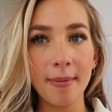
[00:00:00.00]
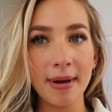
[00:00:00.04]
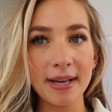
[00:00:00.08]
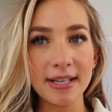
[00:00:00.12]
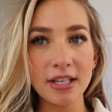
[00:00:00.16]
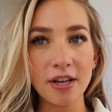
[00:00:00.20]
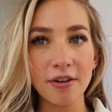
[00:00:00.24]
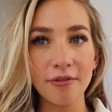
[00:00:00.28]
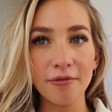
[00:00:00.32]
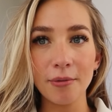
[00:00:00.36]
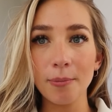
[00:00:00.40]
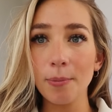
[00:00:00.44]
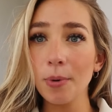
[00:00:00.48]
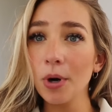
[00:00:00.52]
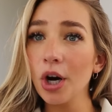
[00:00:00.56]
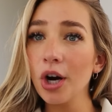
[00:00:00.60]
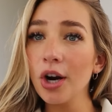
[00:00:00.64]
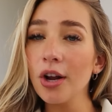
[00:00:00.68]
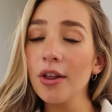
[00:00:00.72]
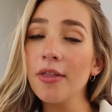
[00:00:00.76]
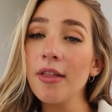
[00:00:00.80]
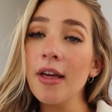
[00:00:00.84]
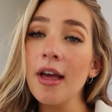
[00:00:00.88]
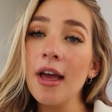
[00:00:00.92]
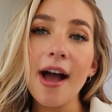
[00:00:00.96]
myself for
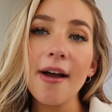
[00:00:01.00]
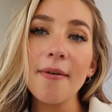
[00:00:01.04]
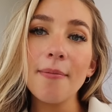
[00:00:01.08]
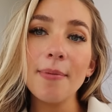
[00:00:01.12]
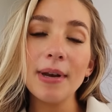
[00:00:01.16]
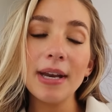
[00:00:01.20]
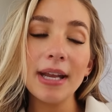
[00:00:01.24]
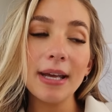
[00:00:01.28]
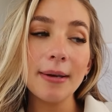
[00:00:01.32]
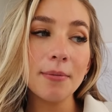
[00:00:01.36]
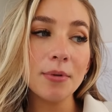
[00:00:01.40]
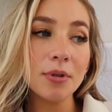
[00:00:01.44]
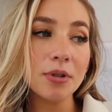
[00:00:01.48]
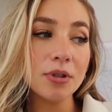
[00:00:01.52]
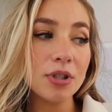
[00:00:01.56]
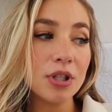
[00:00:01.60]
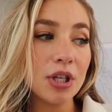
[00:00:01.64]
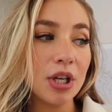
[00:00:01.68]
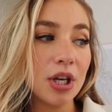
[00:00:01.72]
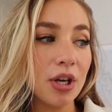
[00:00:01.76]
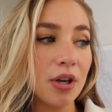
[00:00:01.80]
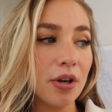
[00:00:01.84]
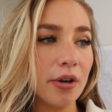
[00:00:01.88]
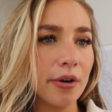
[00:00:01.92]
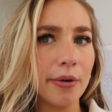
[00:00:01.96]
birth. I've been able
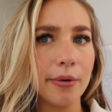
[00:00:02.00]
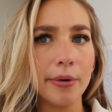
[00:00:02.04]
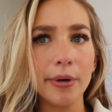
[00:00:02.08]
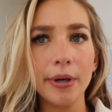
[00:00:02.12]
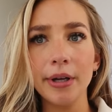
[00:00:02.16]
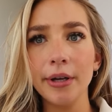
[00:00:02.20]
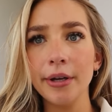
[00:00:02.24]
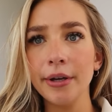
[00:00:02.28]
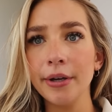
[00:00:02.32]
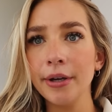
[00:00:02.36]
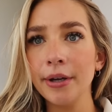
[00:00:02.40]
to